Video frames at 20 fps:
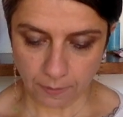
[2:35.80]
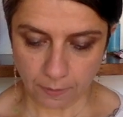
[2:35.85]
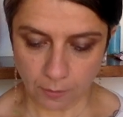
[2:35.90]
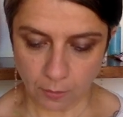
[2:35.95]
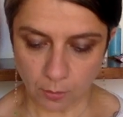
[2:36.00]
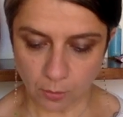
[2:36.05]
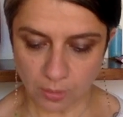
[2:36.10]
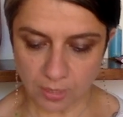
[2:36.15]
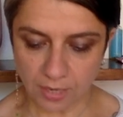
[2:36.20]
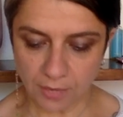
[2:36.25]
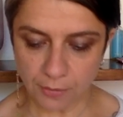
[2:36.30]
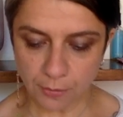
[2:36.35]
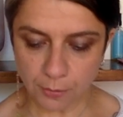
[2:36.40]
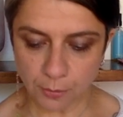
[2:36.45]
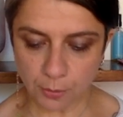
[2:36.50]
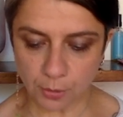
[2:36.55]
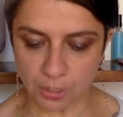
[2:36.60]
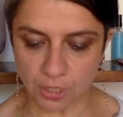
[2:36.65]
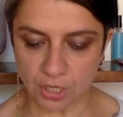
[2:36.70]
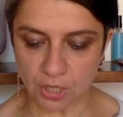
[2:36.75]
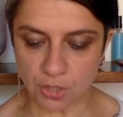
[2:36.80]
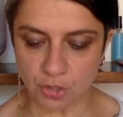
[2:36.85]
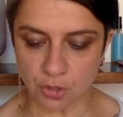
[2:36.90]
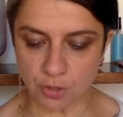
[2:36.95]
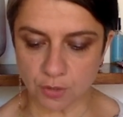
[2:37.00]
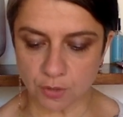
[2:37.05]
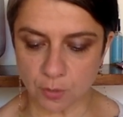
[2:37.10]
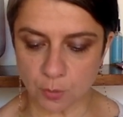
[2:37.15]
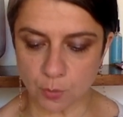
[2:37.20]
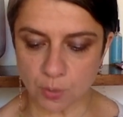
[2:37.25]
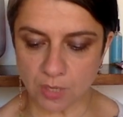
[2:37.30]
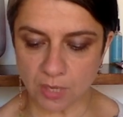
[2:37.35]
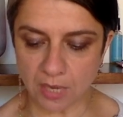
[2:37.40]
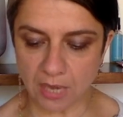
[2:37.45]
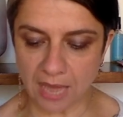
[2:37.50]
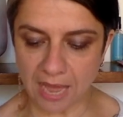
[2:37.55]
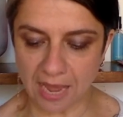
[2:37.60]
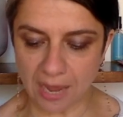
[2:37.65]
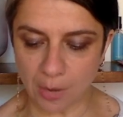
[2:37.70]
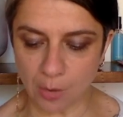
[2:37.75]
On other occasions, we
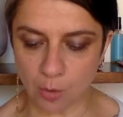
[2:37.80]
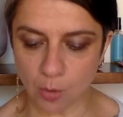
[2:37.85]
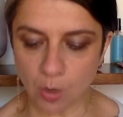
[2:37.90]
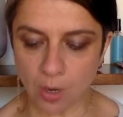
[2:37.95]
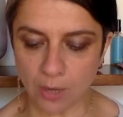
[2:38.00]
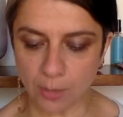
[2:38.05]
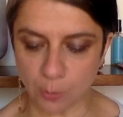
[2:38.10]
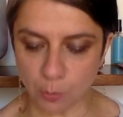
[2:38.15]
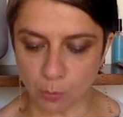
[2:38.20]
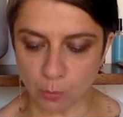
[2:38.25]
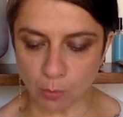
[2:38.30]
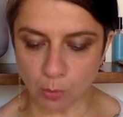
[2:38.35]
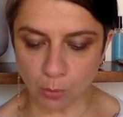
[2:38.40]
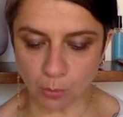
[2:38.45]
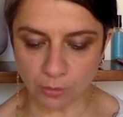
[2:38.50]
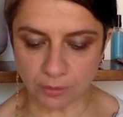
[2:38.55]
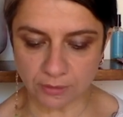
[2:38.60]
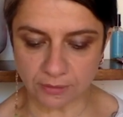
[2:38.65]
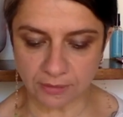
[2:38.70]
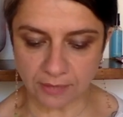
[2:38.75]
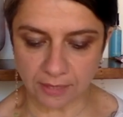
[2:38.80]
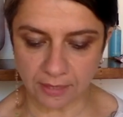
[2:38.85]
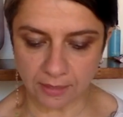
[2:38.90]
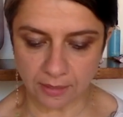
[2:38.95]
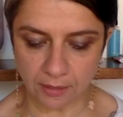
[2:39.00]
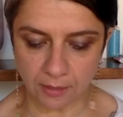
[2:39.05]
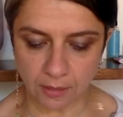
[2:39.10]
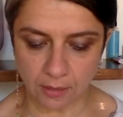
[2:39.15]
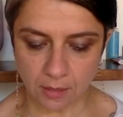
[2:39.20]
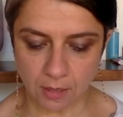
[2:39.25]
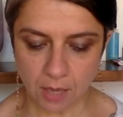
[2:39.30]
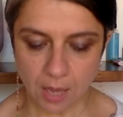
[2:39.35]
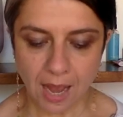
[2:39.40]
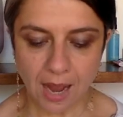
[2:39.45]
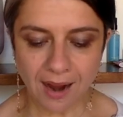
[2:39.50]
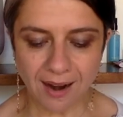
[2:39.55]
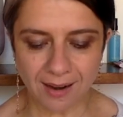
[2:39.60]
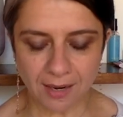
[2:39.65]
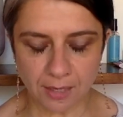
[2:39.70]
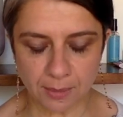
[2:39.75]
allow anumoditā,
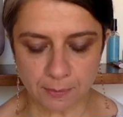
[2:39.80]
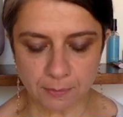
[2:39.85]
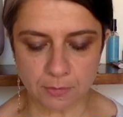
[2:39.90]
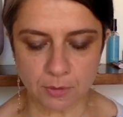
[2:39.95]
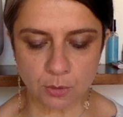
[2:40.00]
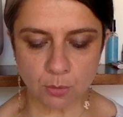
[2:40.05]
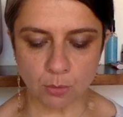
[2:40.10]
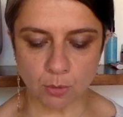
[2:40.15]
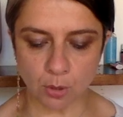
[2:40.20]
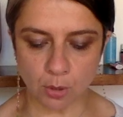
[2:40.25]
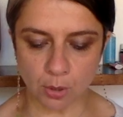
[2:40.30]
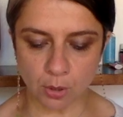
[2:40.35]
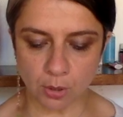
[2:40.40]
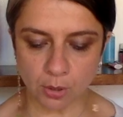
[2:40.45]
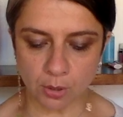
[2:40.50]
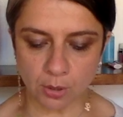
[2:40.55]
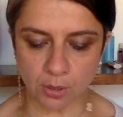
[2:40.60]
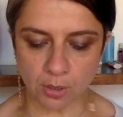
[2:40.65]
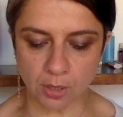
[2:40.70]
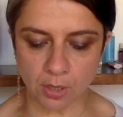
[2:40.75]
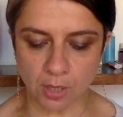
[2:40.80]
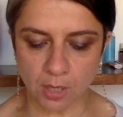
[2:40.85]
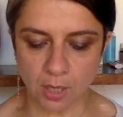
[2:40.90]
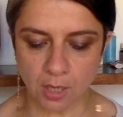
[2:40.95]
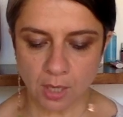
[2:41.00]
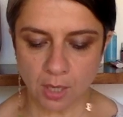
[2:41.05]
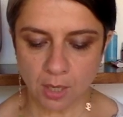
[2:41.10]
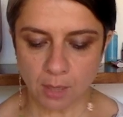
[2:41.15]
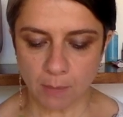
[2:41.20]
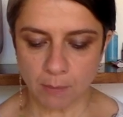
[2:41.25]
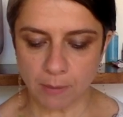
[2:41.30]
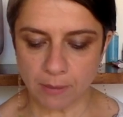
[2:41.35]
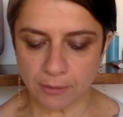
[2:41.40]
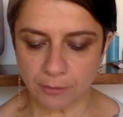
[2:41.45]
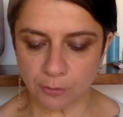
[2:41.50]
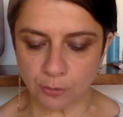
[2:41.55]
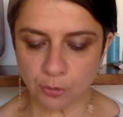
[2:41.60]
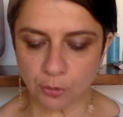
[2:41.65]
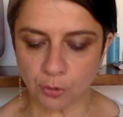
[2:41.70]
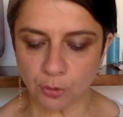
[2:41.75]
harm to occur by
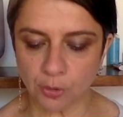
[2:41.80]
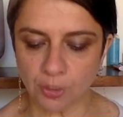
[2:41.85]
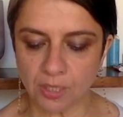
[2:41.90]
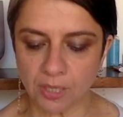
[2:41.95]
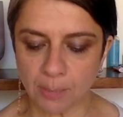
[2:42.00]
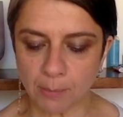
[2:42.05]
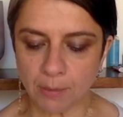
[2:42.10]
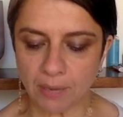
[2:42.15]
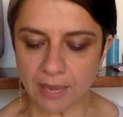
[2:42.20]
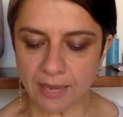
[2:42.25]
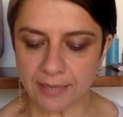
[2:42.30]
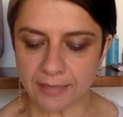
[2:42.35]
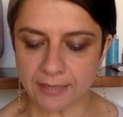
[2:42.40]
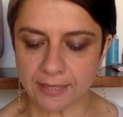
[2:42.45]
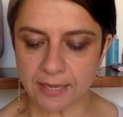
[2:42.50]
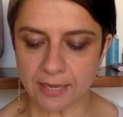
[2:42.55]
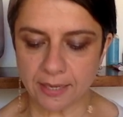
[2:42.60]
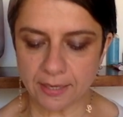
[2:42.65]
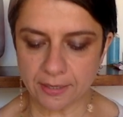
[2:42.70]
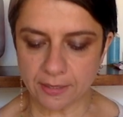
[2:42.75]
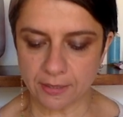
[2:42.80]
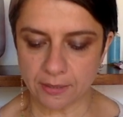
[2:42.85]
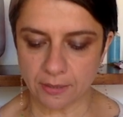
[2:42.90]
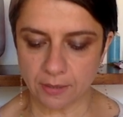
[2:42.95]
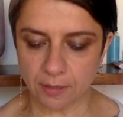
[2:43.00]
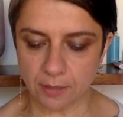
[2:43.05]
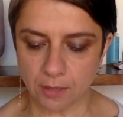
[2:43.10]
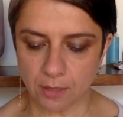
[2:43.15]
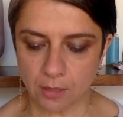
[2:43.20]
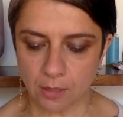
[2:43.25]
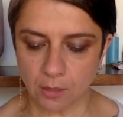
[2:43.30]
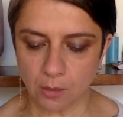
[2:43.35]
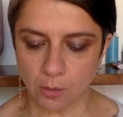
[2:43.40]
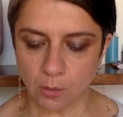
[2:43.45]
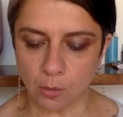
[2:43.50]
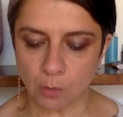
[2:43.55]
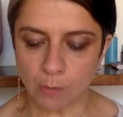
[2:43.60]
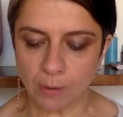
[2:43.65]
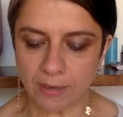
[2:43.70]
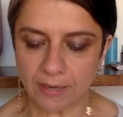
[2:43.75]
turning a blind eye
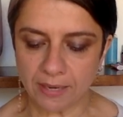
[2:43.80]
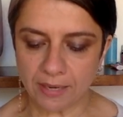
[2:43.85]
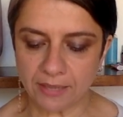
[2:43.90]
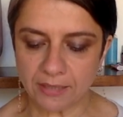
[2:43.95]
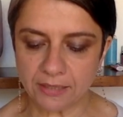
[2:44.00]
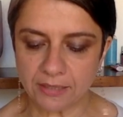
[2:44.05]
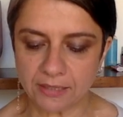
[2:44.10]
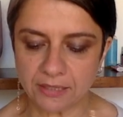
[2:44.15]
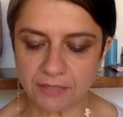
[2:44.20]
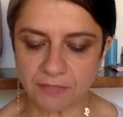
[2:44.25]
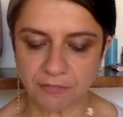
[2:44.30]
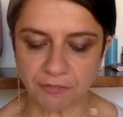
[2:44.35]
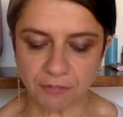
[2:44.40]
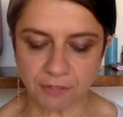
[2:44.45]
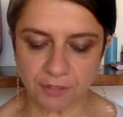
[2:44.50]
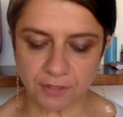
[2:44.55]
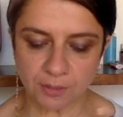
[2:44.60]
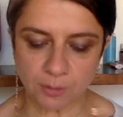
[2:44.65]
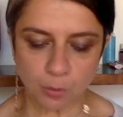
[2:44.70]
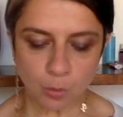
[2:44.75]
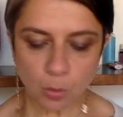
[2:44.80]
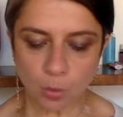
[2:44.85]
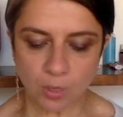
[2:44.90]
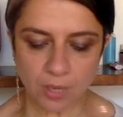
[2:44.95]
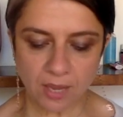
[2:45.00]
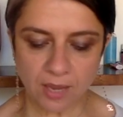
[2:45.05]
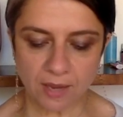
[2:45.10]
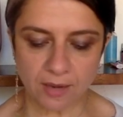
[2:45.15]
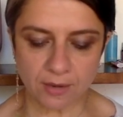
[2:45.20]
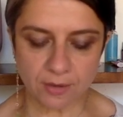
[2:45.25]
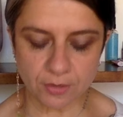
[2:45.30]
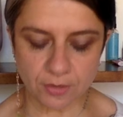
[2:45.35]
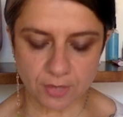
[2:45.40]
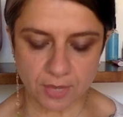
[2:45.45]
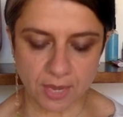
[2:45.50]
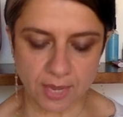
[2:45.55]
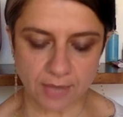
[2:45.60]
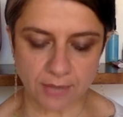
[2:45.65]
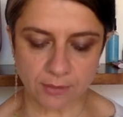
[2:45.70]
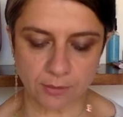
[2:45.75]
or by an indifferent who cares
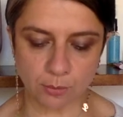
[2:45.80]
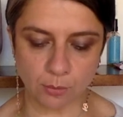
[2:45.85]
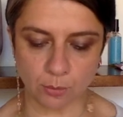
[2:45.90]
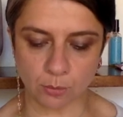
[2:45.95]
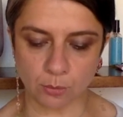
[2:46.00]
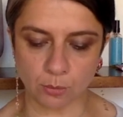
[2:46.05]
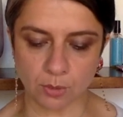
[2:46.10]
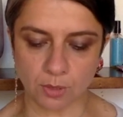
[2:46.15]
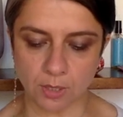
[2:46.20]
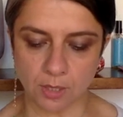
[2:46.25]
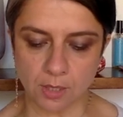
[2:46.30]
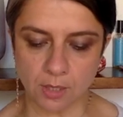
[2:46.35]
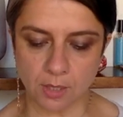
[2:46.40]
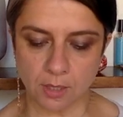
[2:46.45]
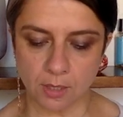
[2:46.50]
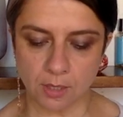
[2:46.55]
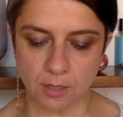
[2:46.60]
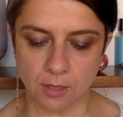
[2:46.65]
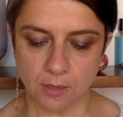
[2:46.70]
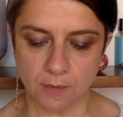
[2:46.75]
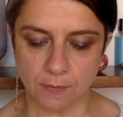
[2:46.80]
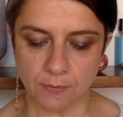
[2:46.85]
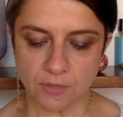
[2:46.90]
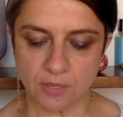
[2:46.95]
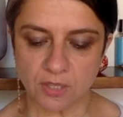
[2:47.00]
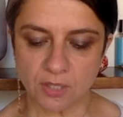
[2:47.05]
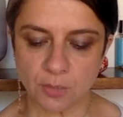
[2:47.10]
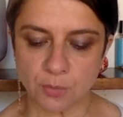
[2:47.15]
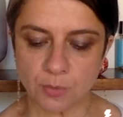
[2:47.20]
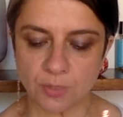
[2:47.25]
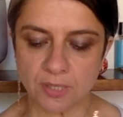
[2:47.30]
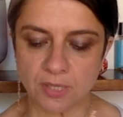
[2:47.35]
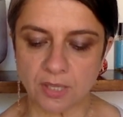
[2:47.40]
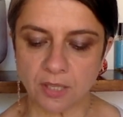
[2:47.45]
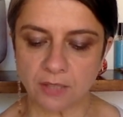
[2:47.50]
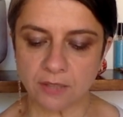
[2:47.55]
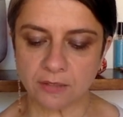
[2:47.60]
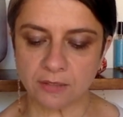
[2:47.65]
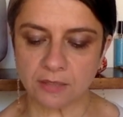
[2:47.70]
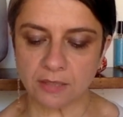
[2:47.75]
attitude, thus
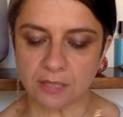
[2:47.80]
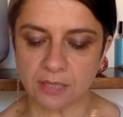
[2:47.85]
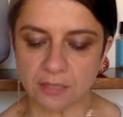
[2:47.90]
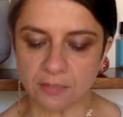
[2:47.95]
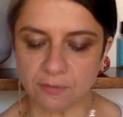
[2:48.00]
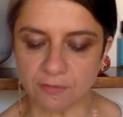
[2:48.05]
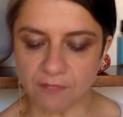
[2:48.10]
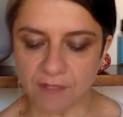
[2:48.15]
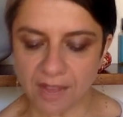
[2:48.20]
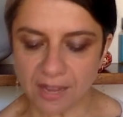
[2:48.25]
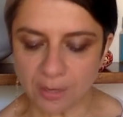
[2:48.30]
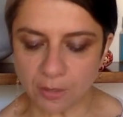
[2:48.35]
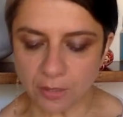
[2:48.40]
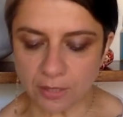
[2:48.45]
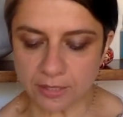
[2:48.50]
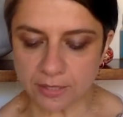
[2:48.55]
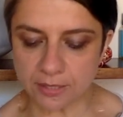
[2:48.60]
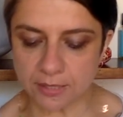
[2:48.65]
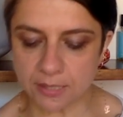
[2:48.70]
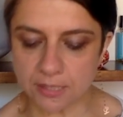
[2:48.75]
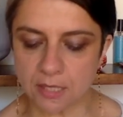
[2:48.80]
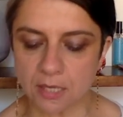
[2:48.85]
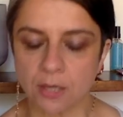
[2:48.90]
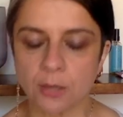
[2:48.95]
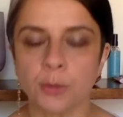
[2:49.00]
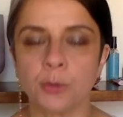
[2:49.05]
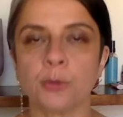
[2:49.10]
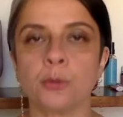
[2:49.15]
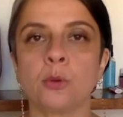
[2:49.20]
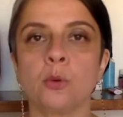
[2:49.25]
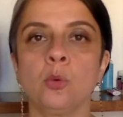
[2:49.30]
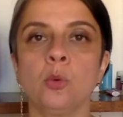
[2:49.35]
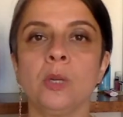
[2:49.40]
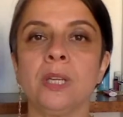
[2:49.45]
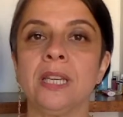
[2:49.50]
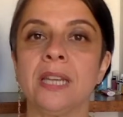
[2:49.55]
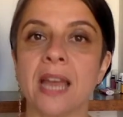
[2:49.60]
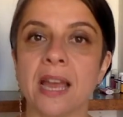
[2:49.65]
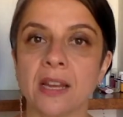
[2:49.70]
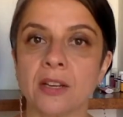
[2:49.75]
resulting in violence through
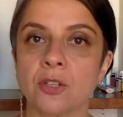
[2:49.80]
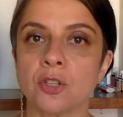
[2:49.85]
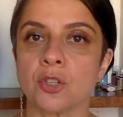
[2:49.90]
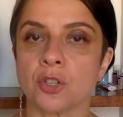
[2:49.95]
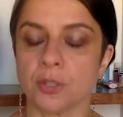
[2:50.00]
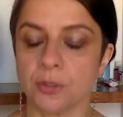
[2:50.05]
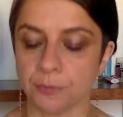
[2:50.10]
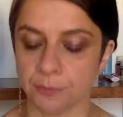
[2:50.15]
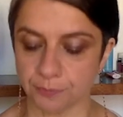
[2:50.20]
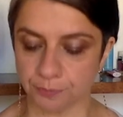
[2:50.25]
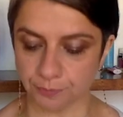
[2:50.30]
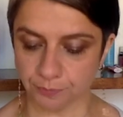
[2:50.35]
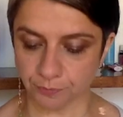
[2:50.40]
inaction.